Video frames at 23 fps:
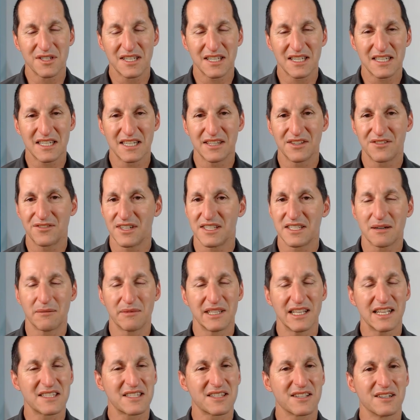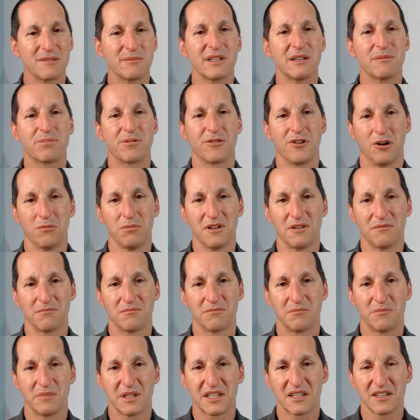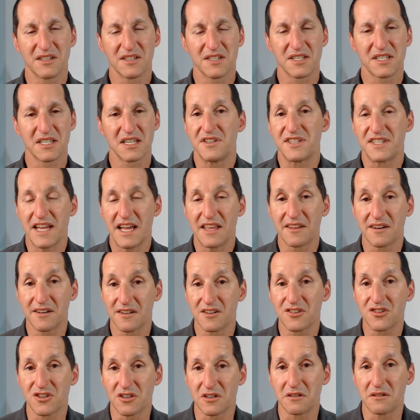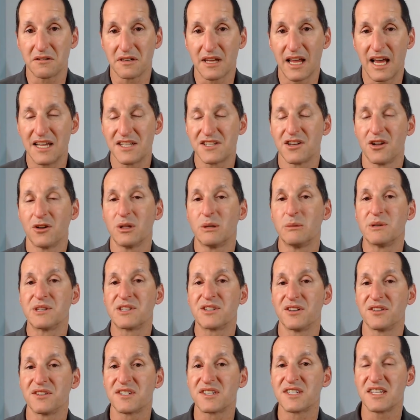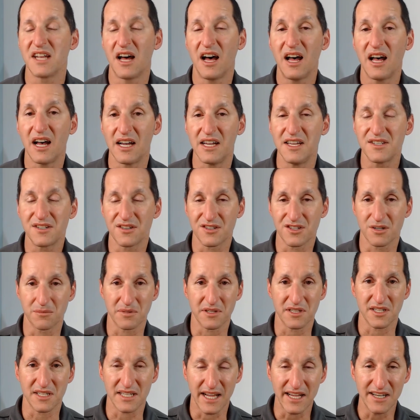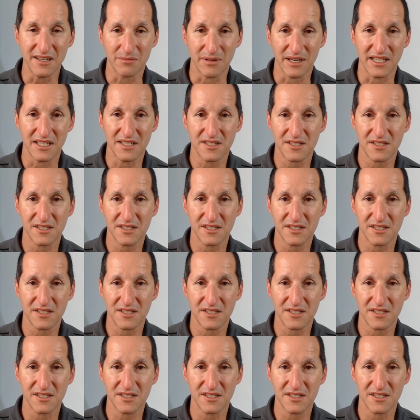16 threads, I mean, that's going to be a problem because standard edition has no limits on size in terms of the database.